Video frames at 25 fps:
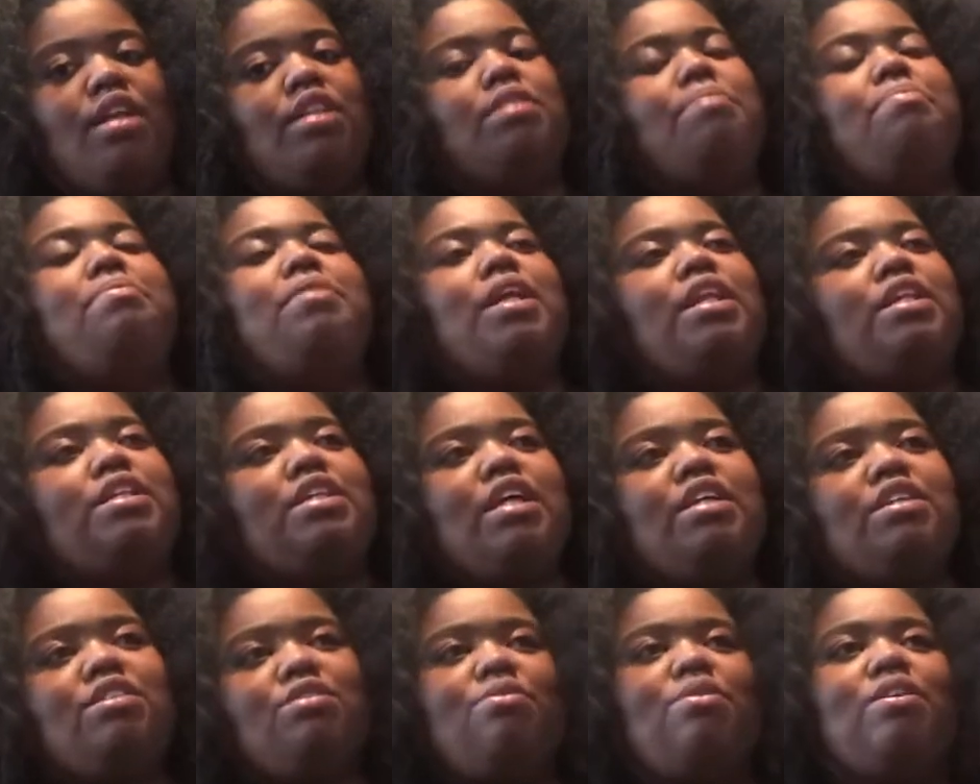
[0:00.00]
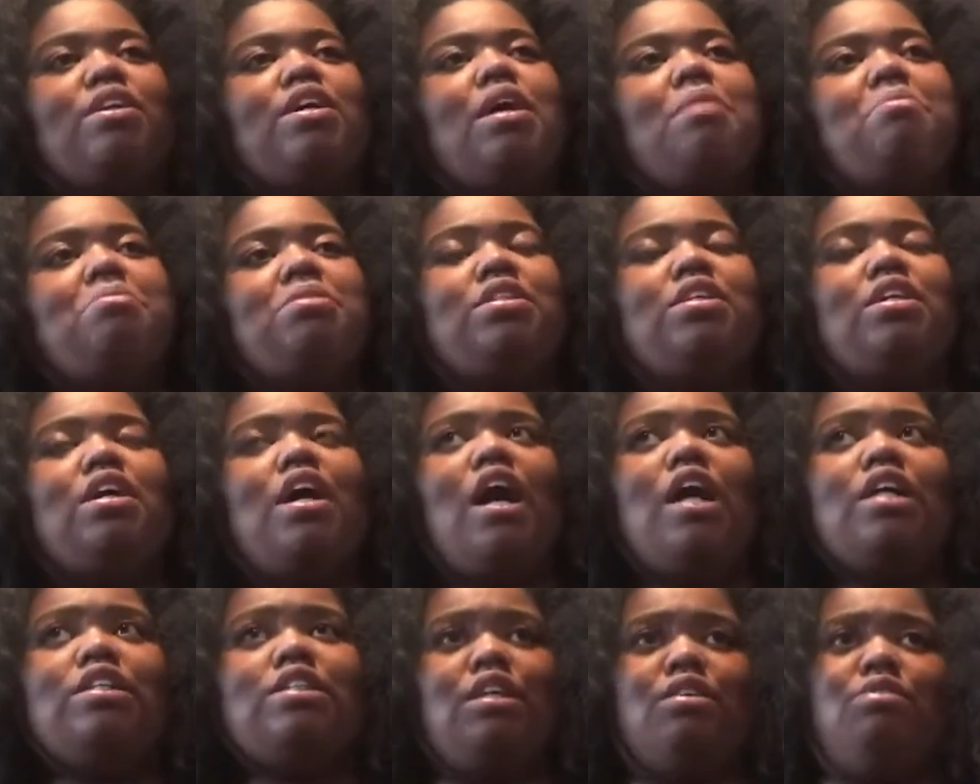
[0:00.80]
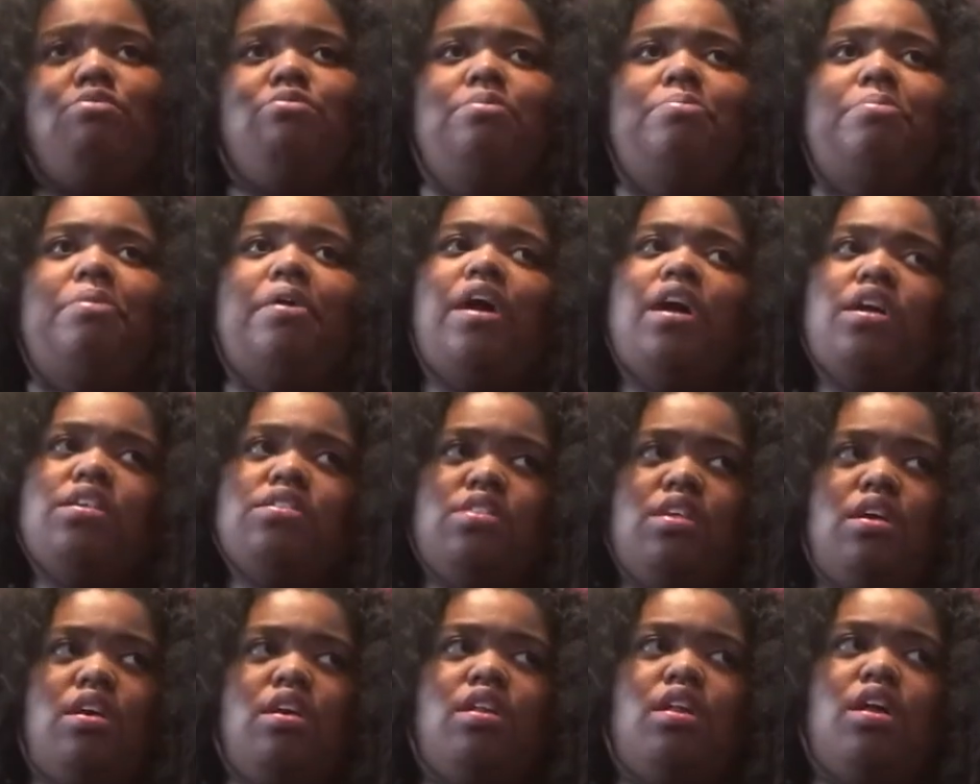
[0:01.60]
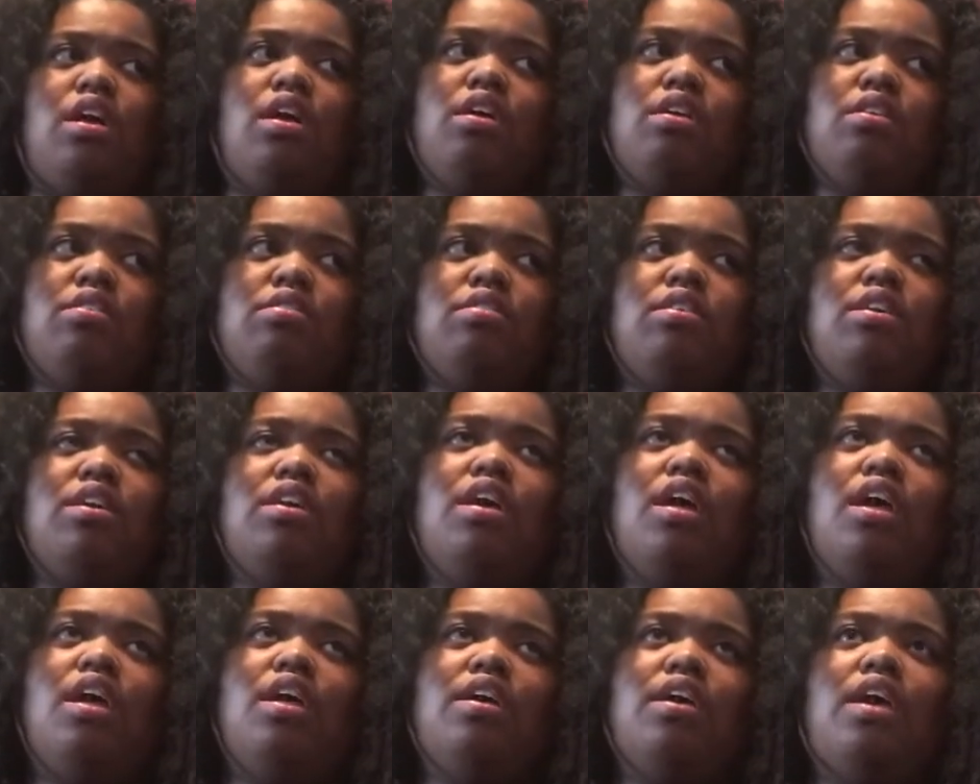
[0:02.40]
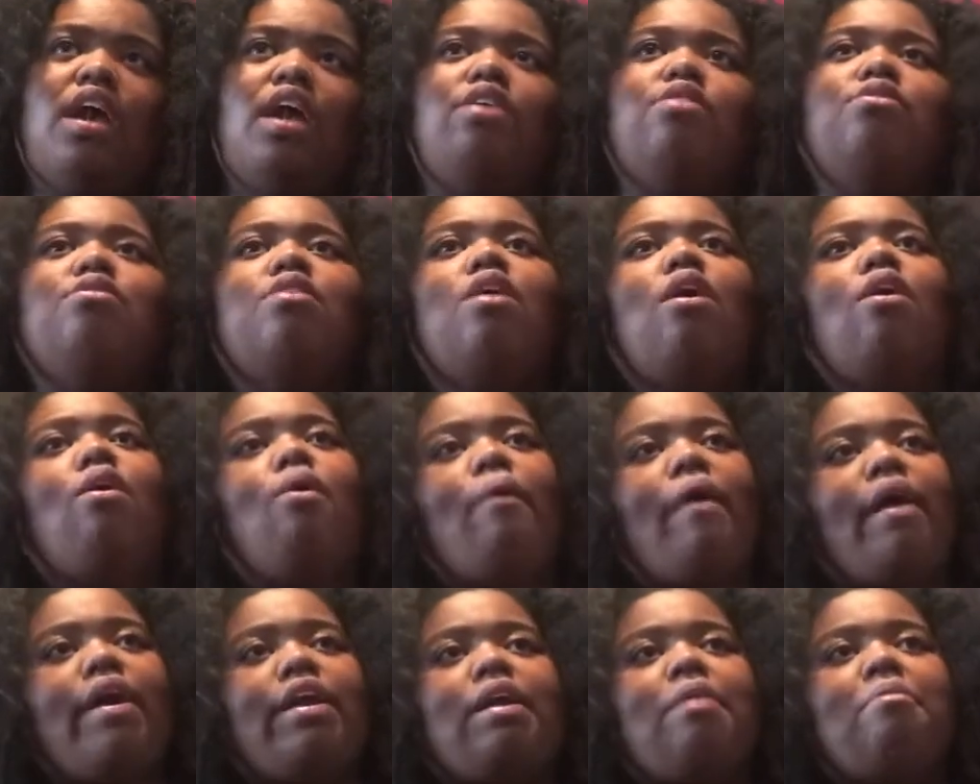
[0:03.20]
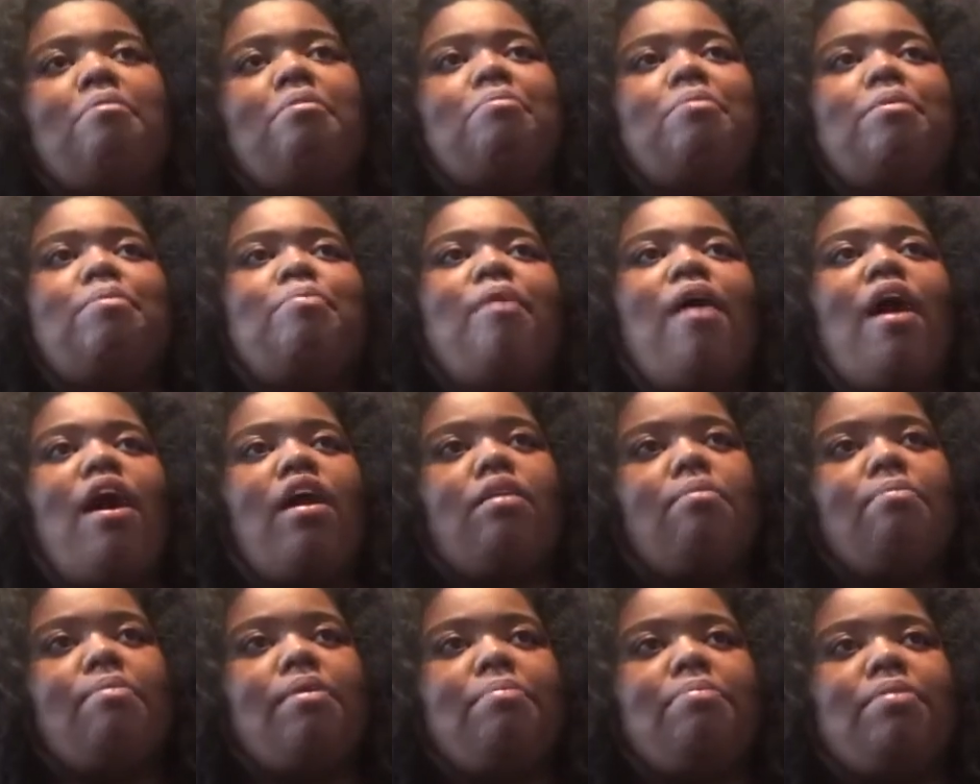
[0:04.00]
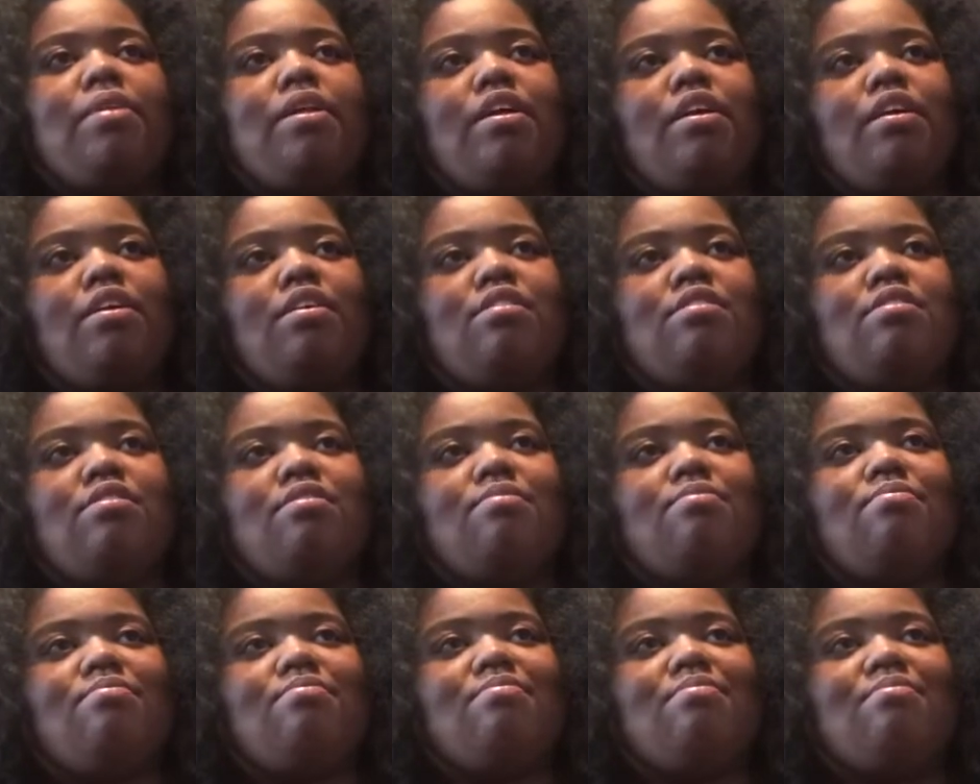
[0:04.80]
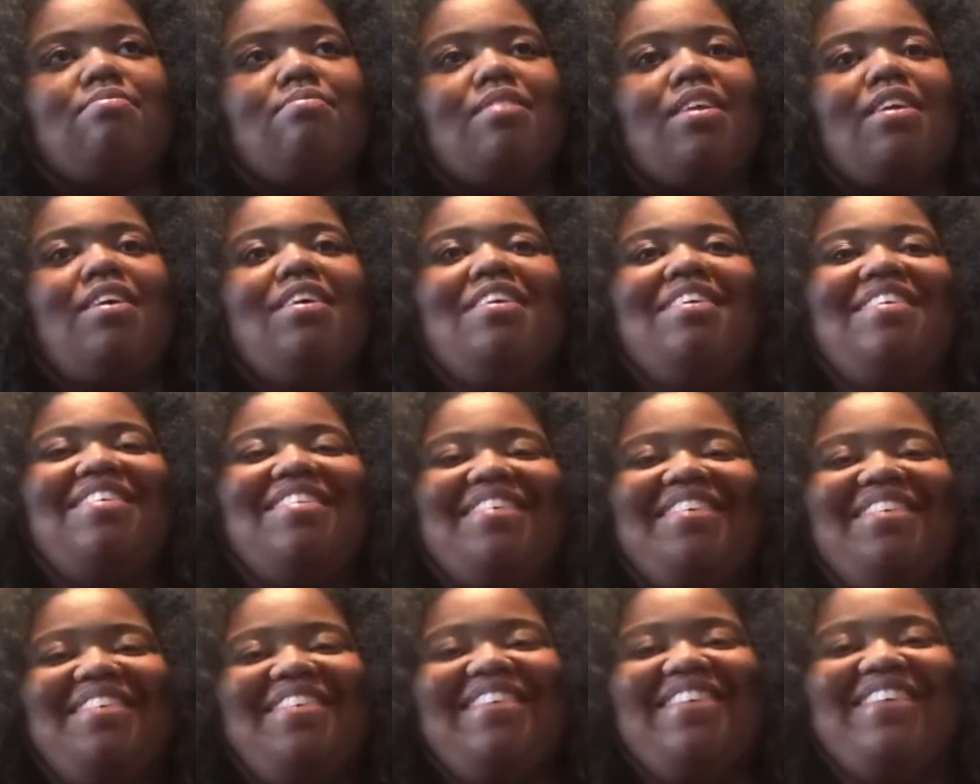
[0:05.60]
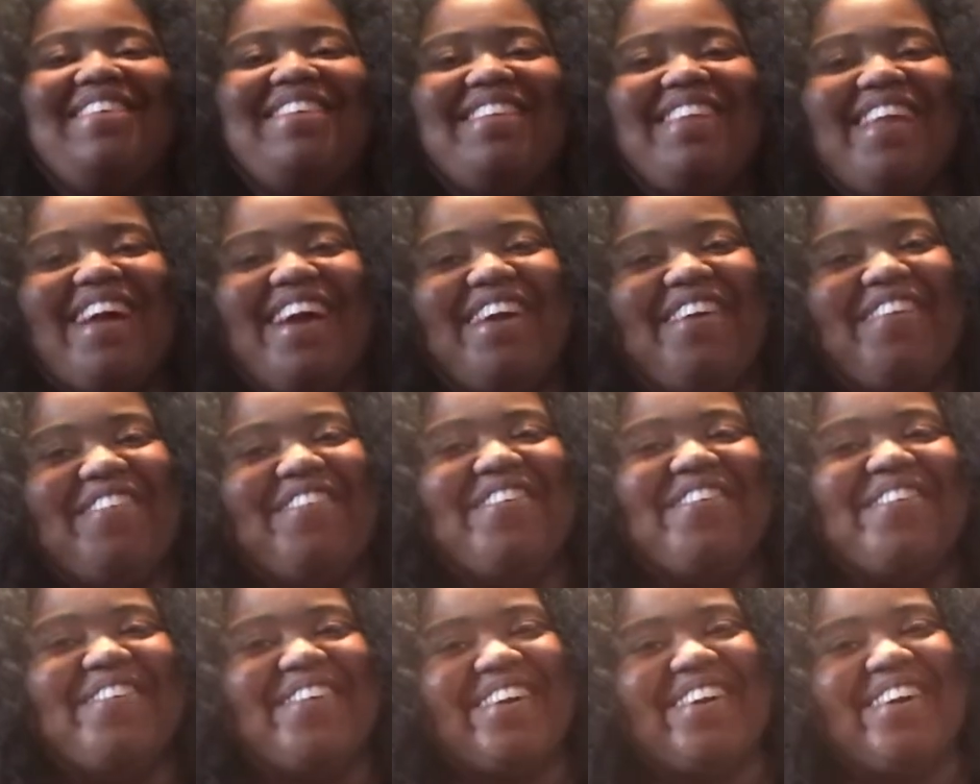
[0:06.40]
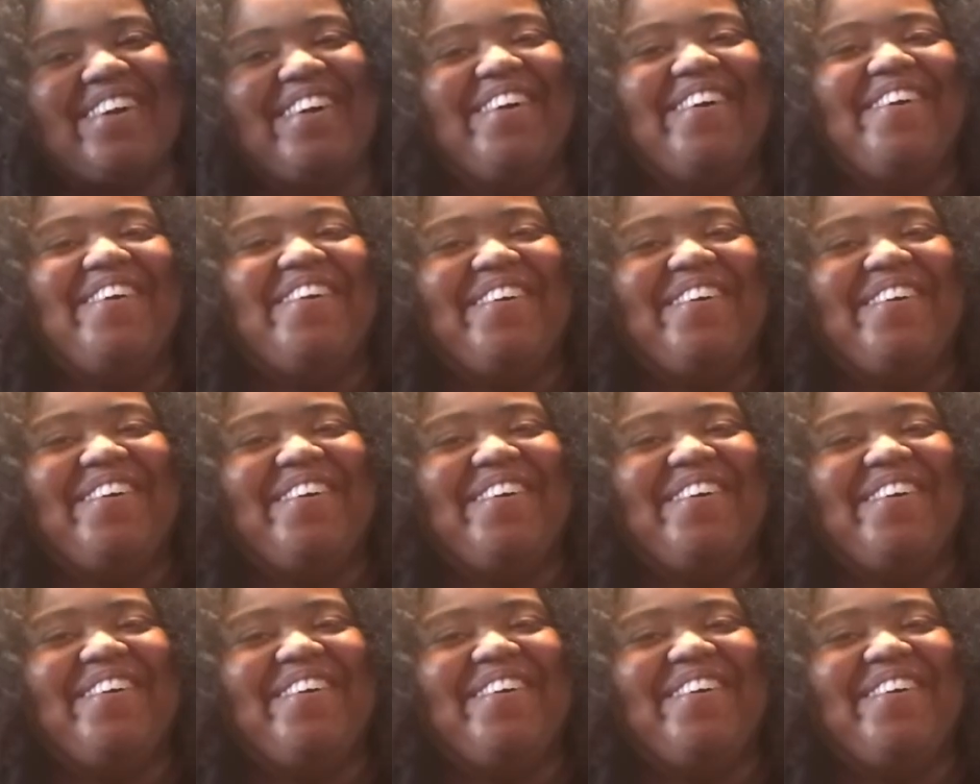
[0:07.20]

To be honest, I just want to come into contact with Beyonce, like. Can you know who I ever be proud of me, please? Like, for real.